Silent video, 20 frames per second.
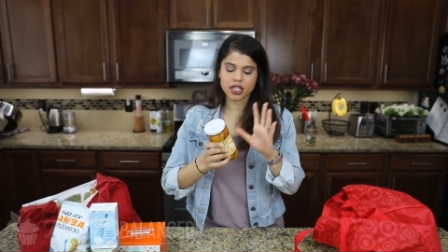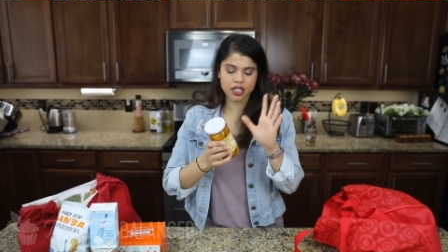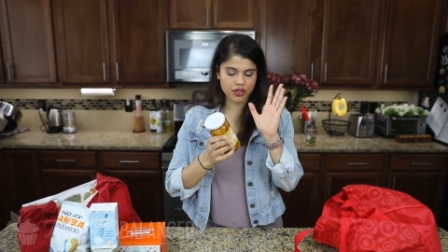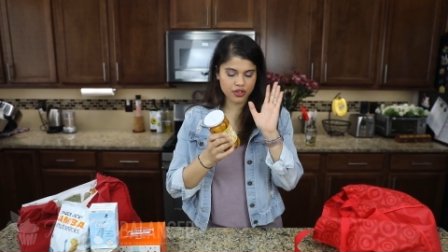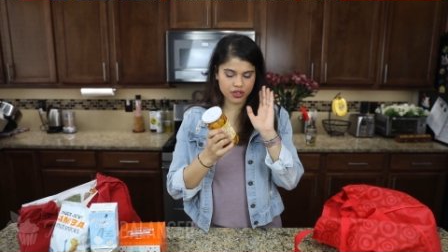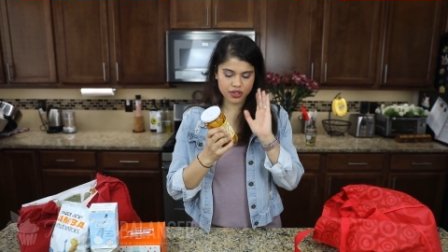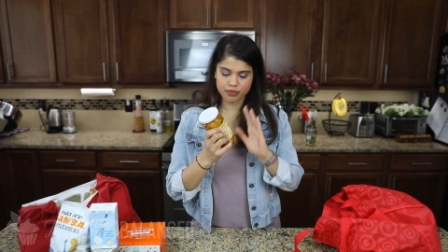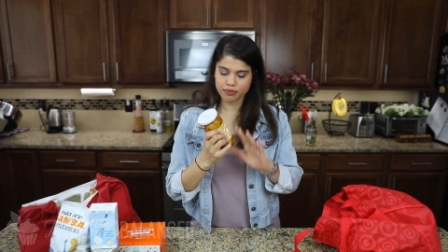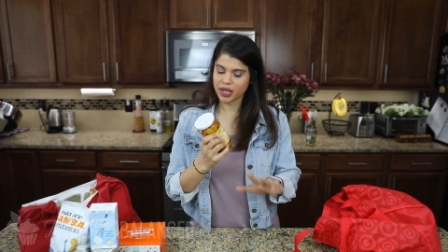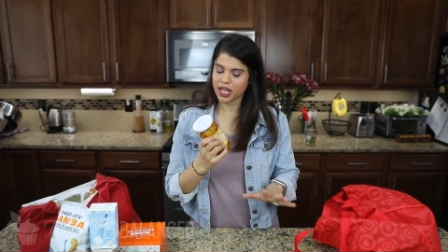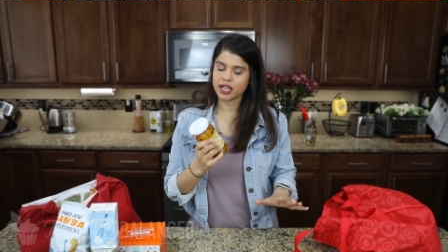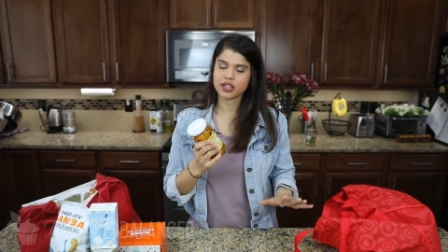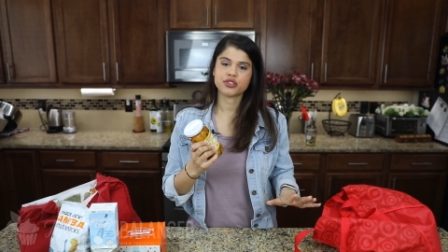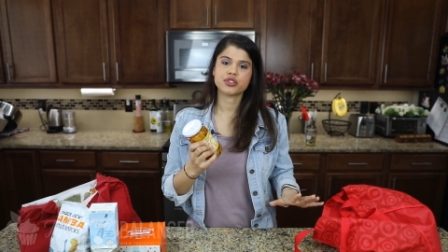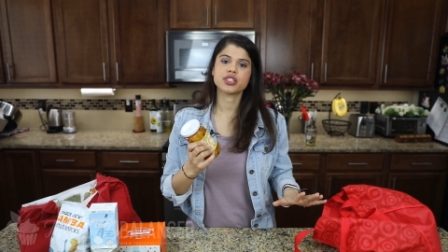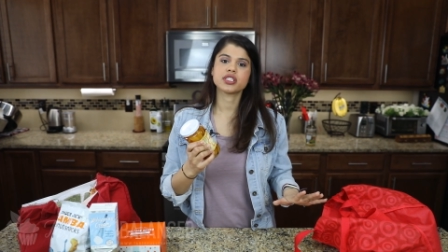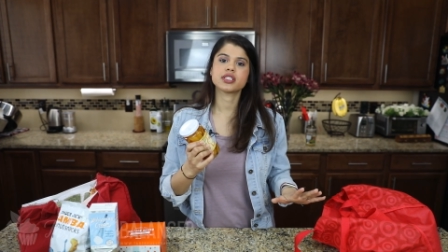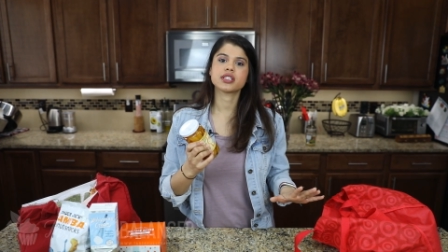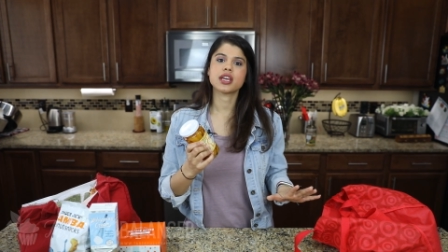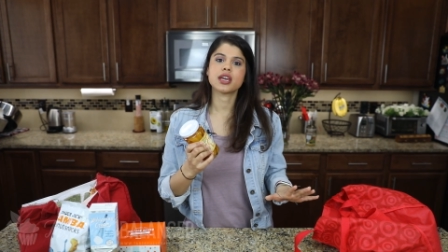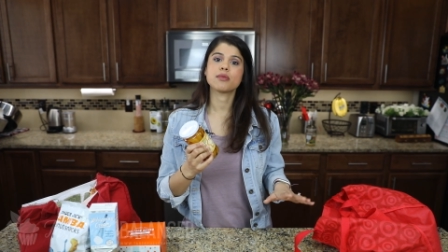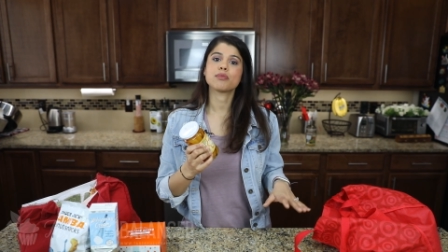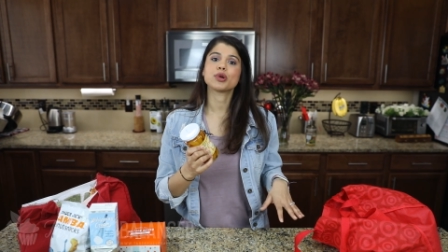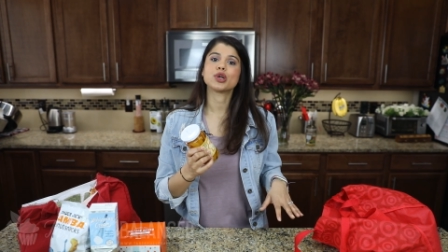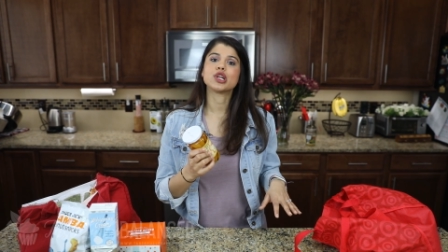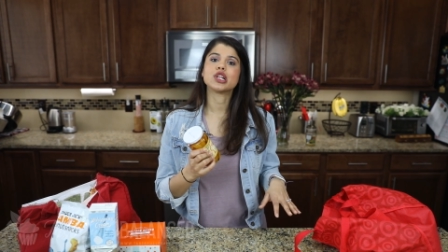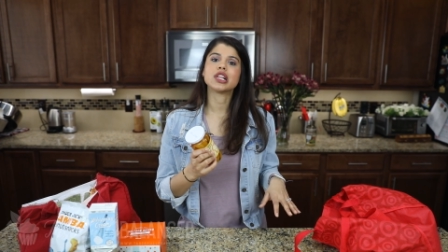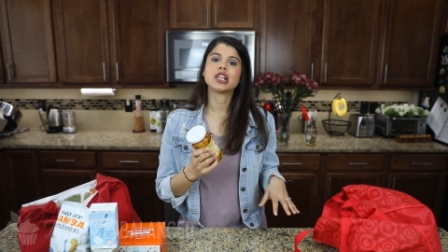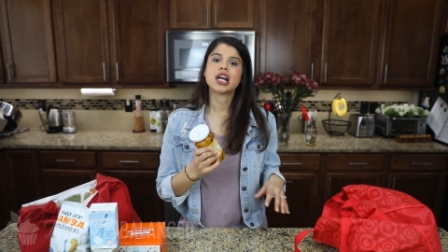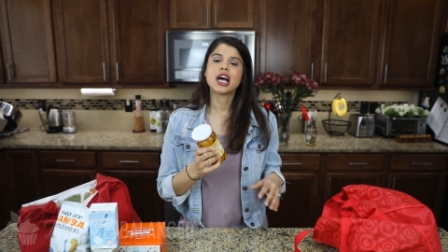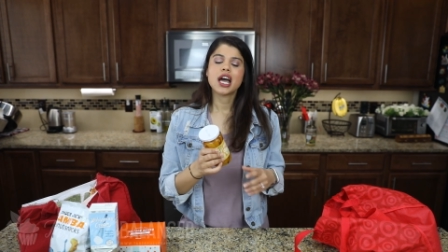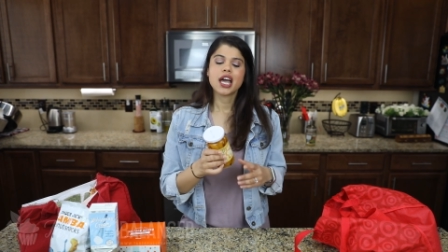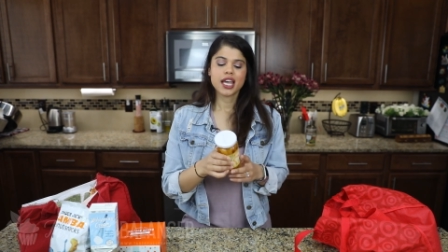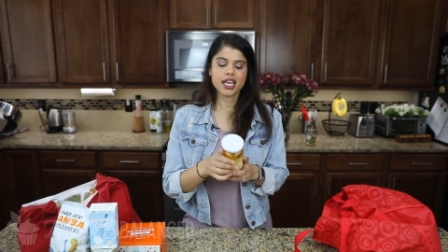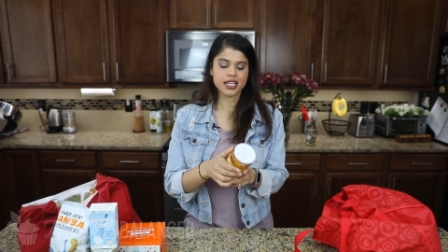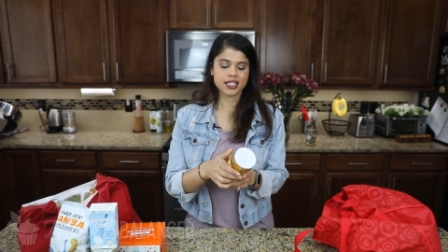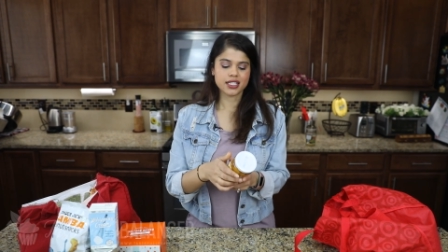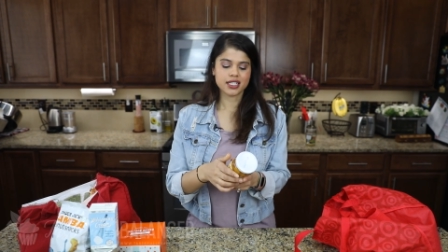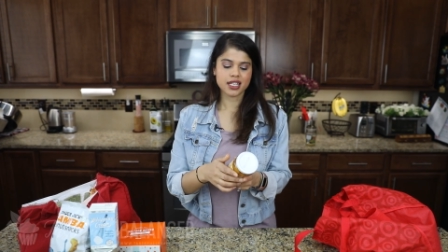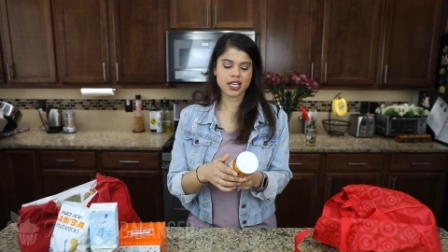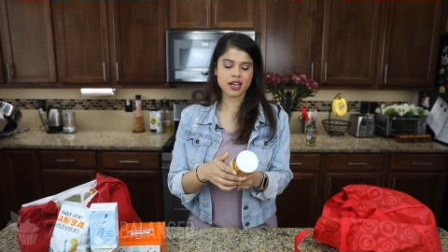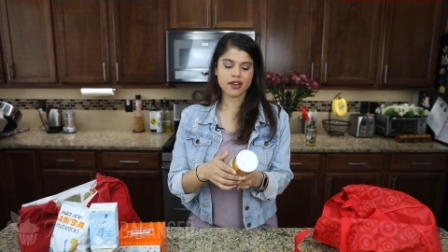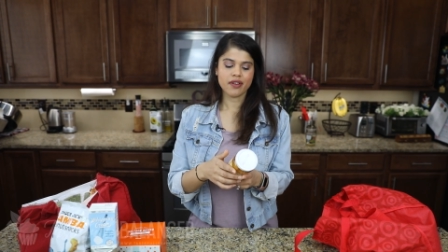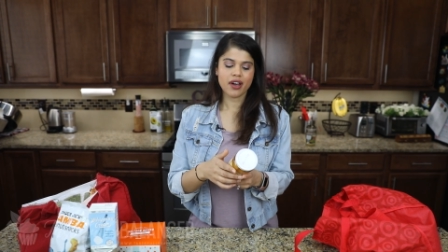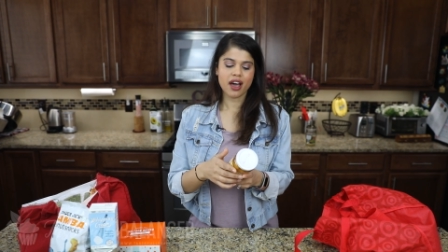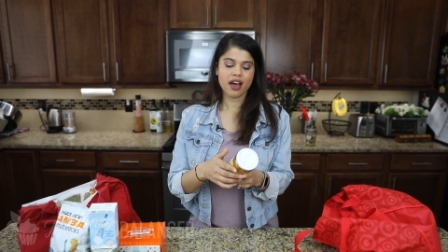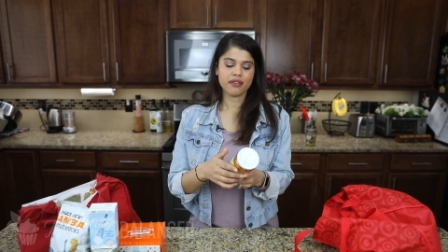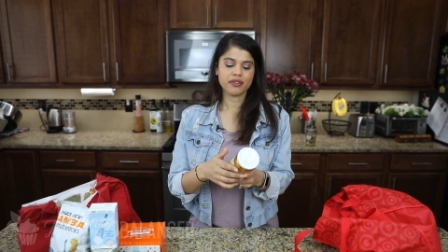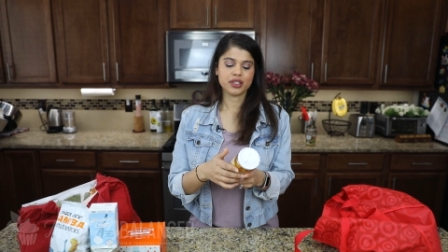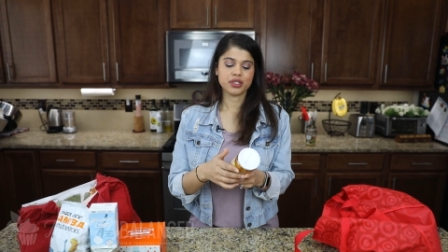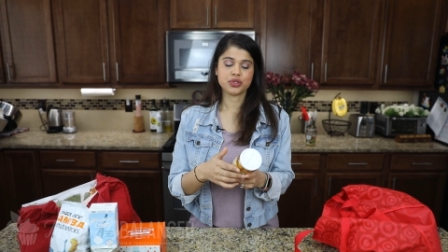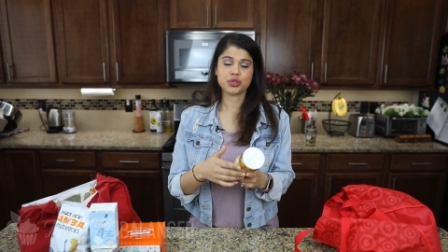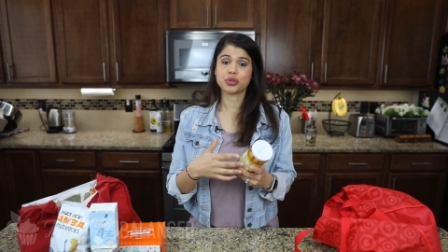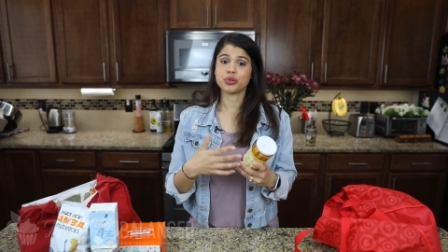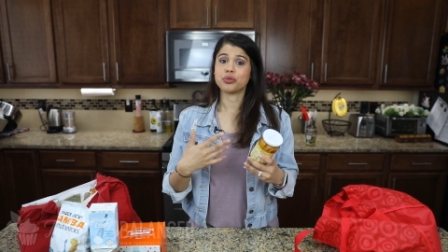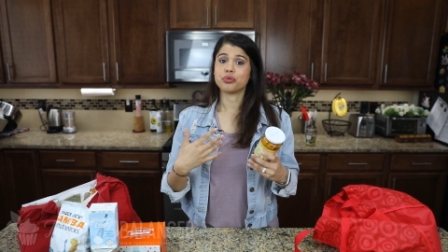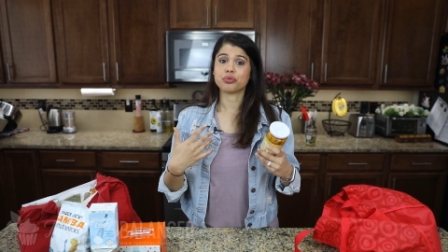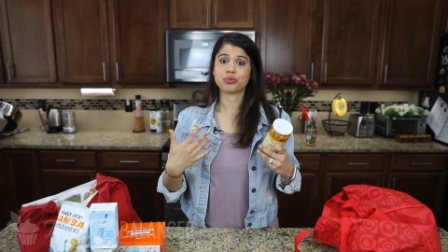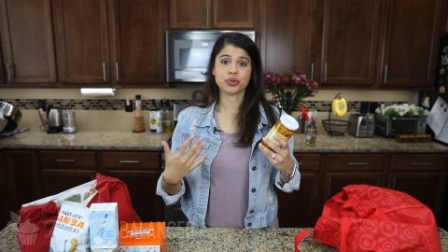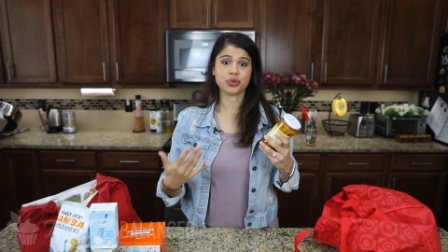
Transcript: another pantry staple, instead of having to